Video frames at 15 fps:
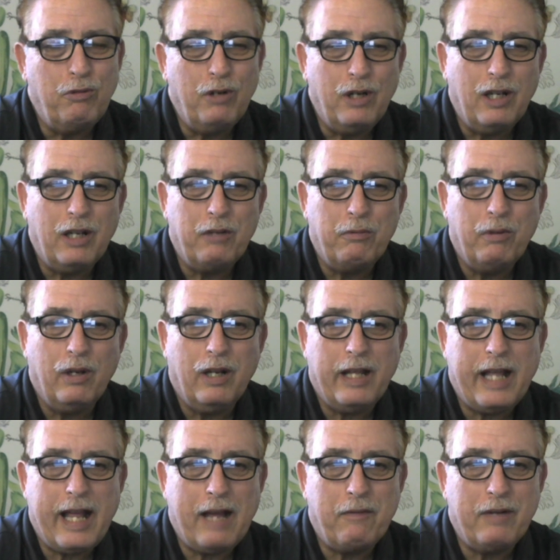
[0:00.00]

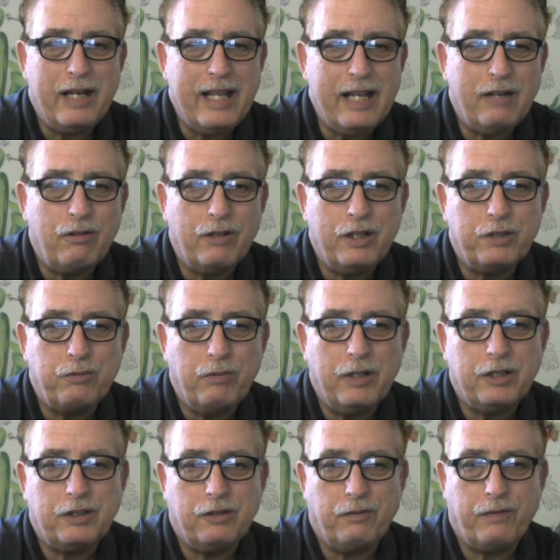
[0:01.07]
really have an increased
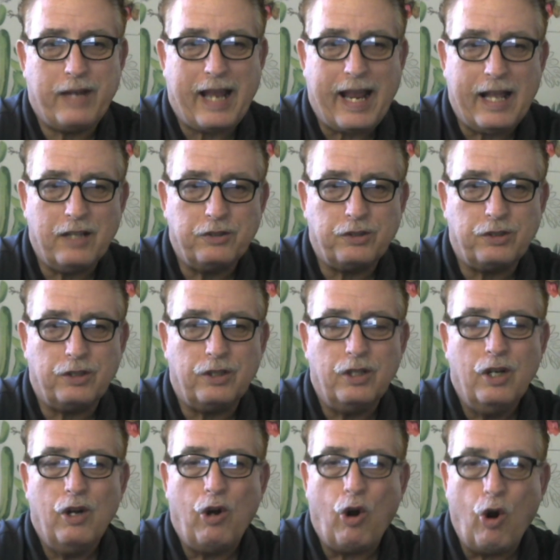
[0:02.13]
risk of cancer,
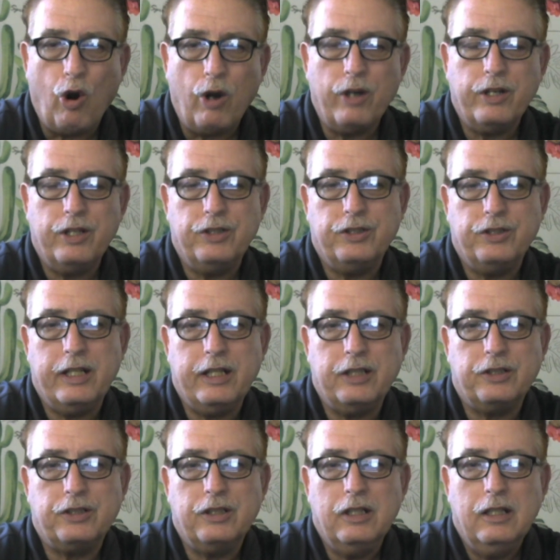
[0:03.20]
heart
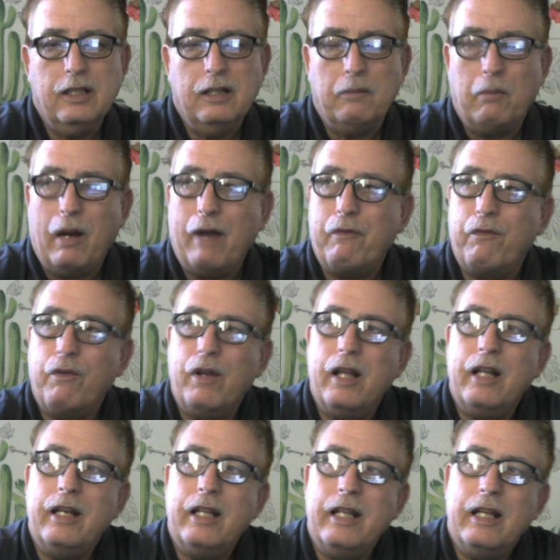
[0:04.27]
disease. My
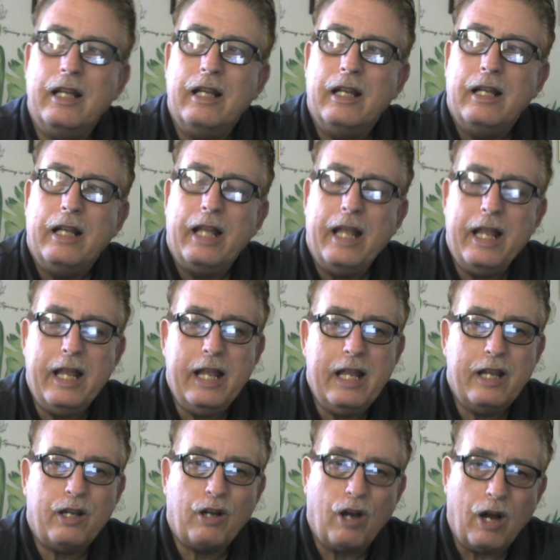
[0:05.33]
friend,
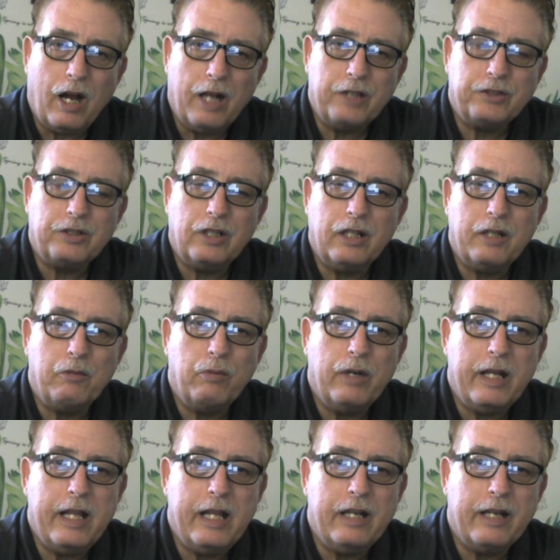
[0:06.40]
he constantly would
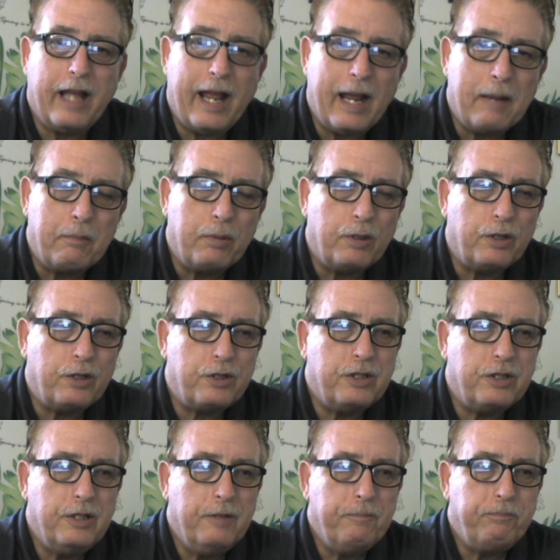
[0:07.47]
eat hamburgers,
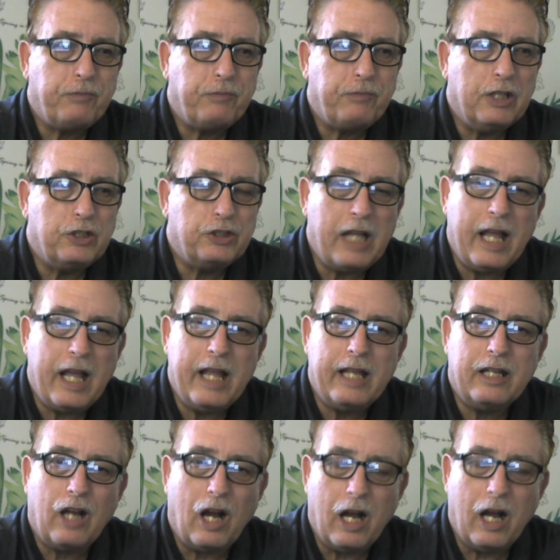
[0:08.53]
steak,
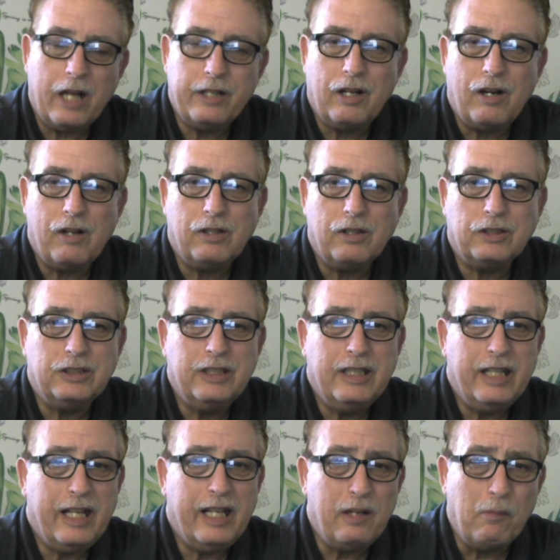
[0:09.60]
hot dogs
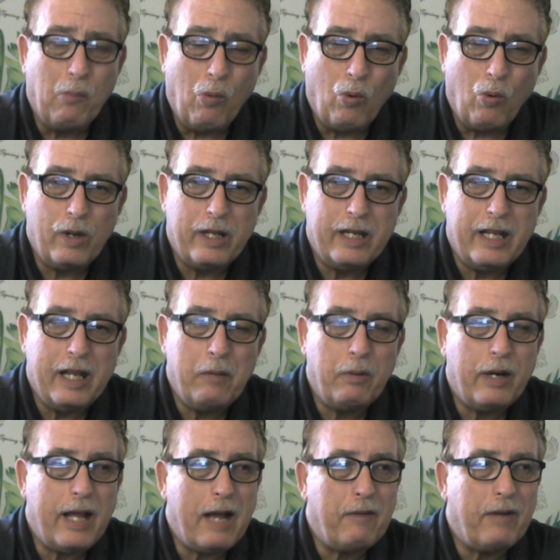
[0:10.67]
in the morning. He
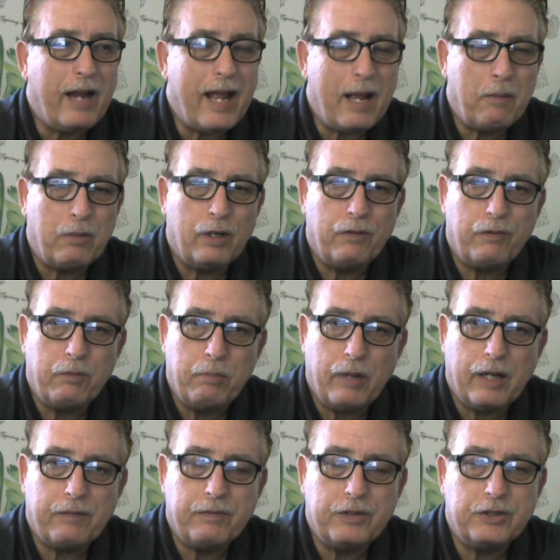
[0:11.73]
would have a hamburger for
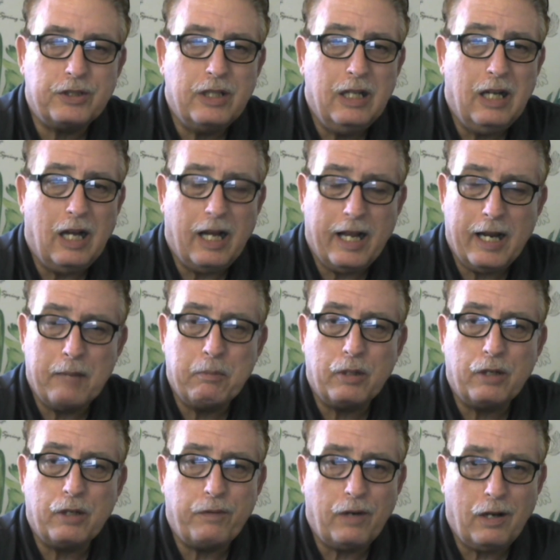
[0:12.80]
breakfast, a
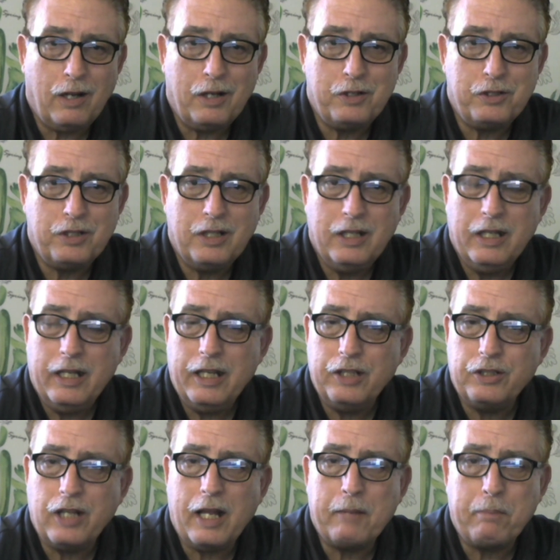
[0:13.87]
hamburger for lunch.
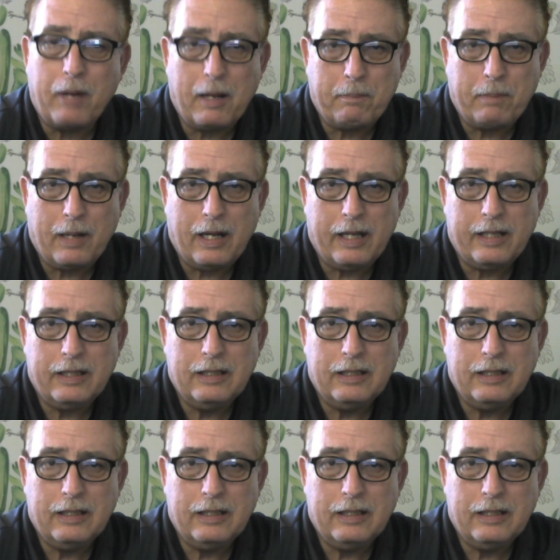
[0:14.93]
He's like Popeye.